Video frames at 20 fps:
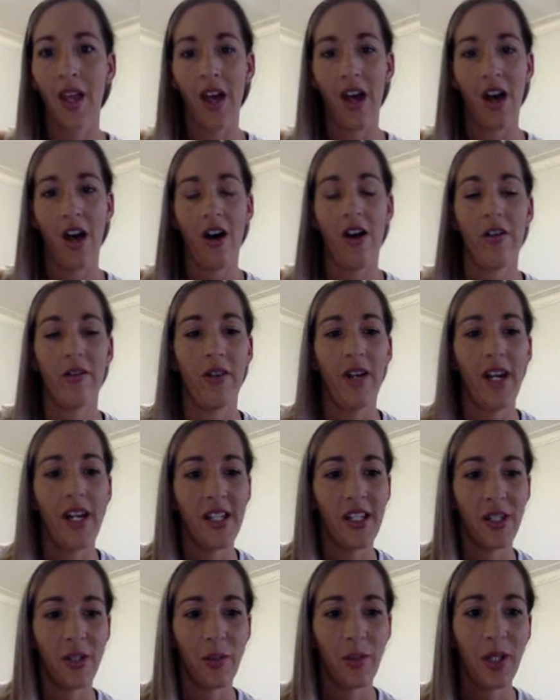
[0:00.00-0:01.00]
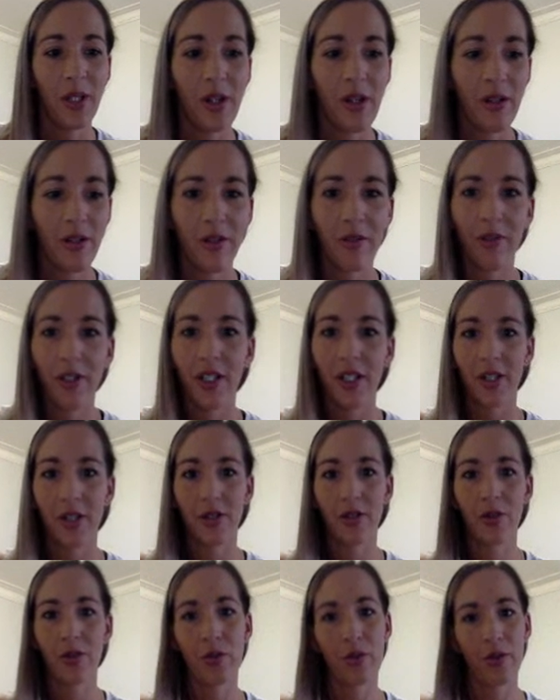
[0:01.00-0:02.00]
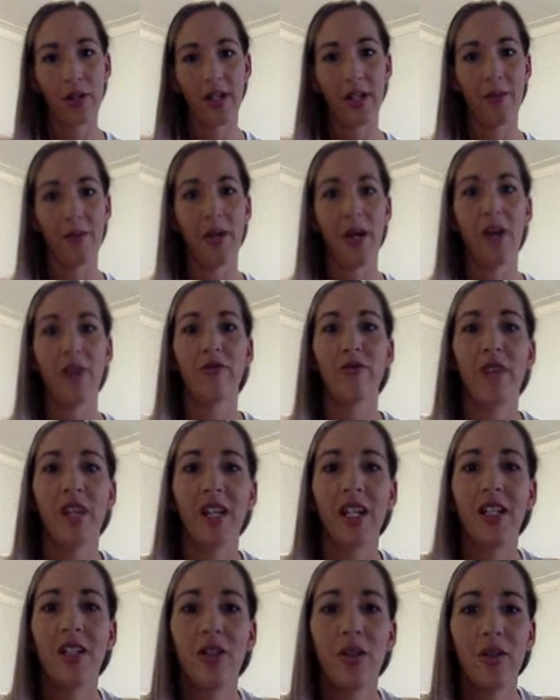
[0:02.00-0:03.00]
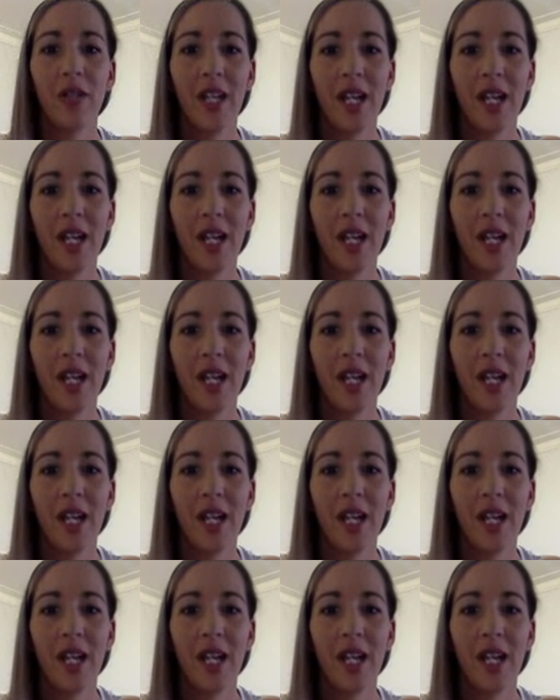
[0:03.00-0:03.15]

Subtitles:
All right, so we're going to read a story about Ranginui